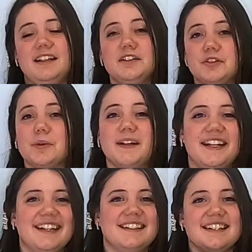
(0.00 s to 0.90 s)

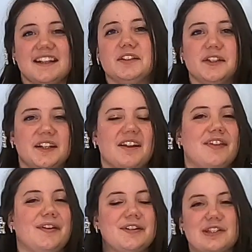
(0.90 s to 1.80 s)
Enjoy, take a look.
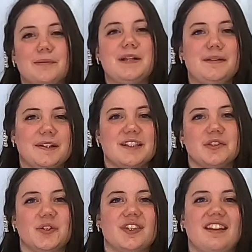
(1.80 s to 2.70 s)
There are so many
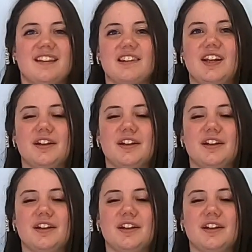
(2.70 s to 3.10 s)
resources,